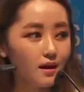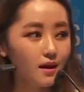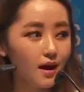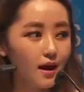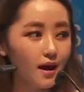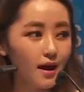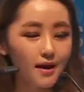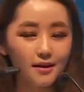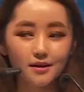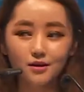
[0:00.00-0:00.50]

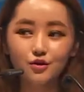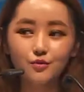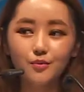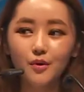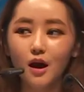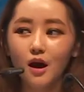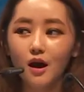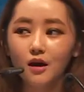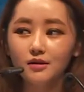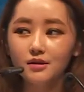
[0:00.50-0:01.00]
And to be
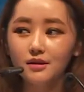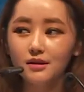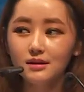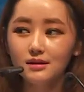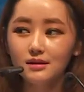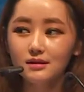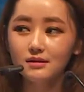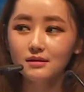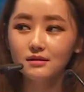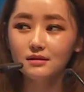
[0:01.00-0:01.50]

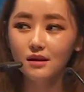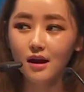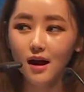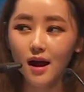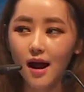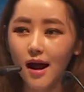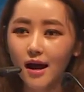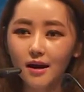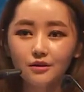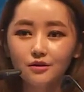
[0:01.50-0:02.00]
honest,
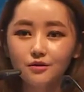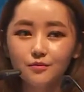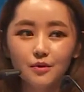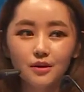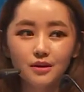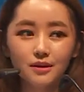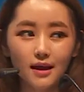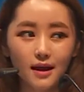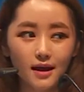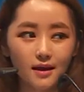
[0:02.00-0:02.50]
I
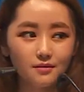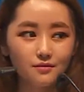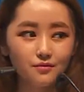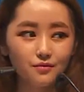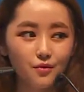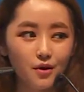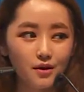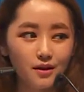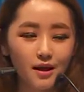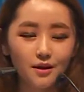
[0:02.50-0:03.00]
admit that
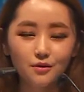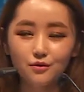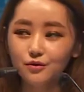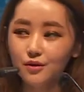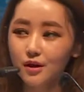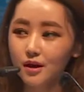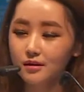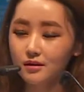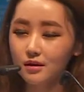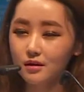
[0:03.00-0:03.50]
when I look
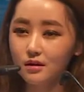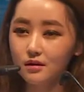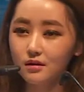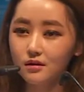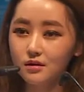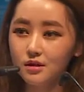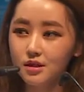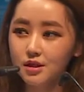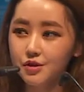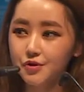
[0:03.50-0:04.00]
at the
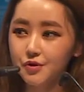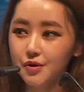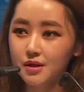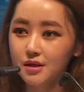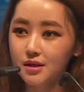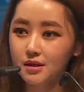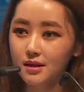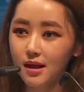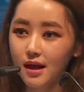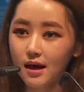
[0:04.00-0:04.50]

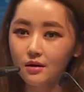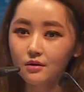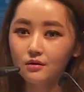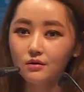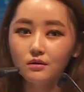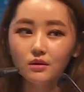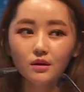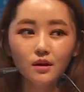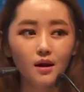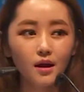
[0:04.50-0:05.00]
situation now
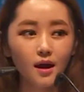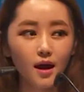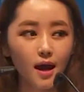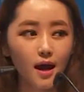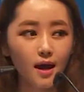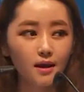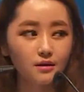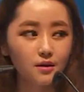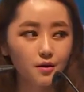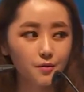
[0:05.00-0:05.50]

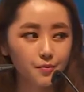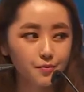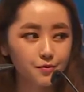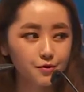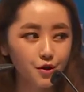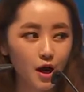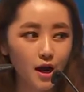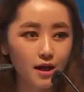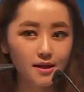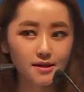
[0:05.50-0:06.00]
and the
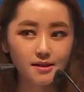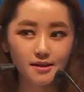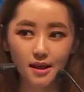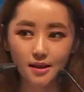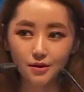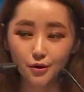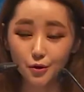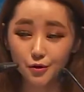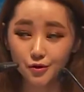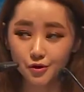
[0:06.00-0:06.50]
challenge that
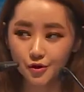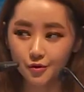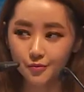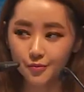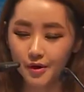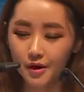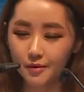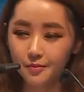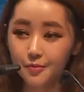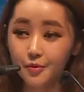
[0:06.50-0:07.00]
North Korean
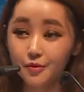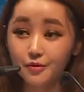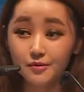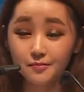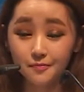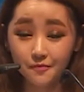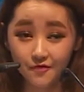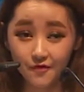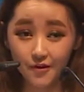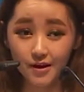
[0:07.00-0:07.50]
people are
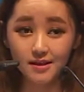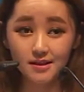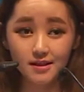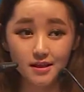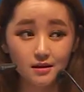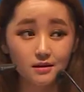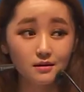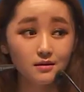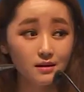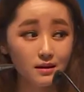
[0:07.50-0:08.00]

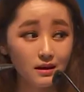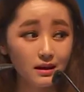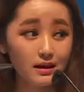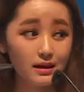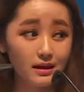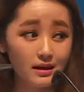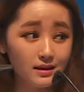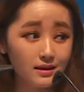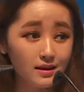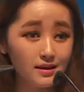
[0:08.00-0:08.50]
facing
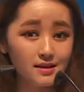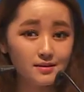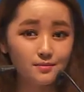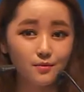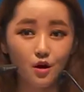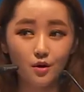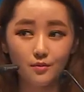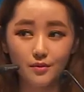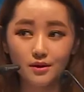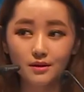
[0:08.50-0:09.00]
in this
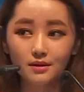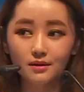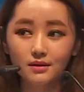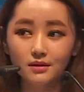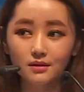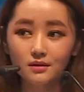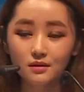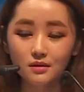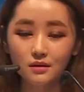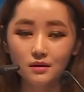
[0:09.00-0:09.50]
moment,
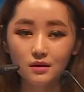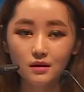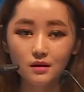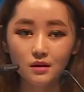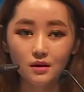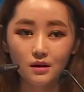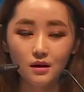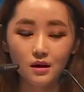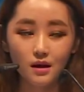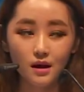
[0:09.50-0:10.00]

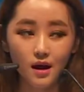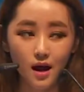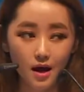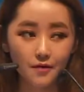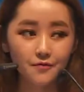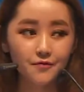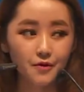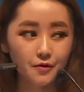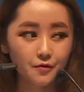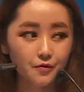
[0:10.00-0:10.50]
I
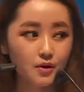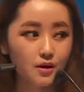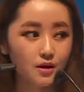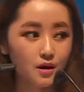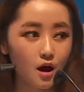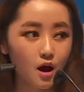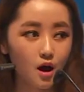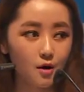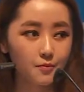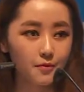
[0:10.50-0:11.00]
feel really
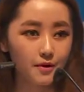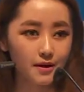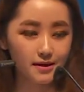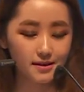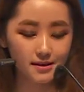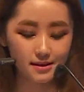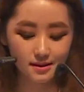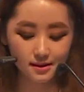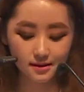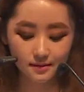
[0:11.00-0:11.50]

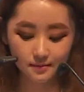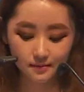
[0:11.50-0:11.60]
hopeless.